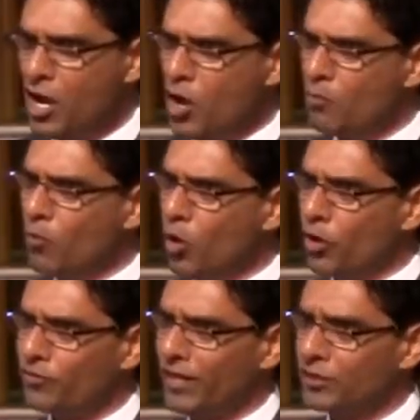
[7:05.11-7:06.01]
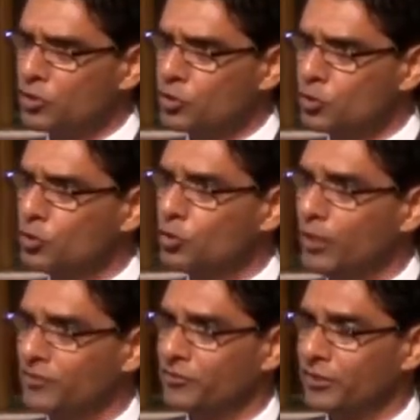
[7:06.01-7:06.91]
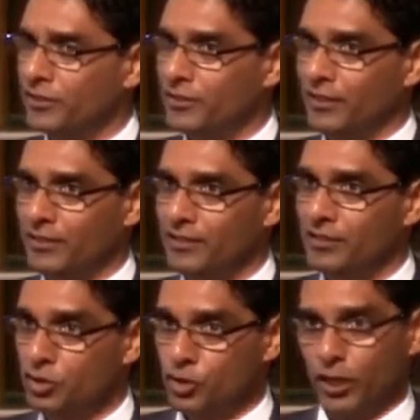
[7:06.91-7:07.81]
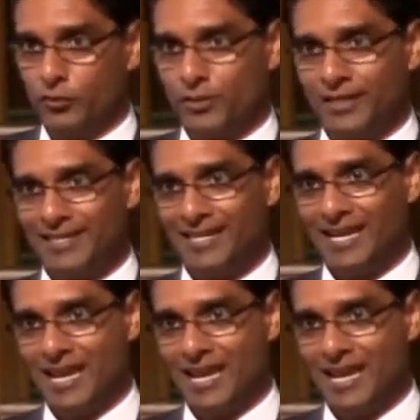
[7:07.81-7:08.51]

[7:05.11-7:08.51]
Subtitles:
more than 200 children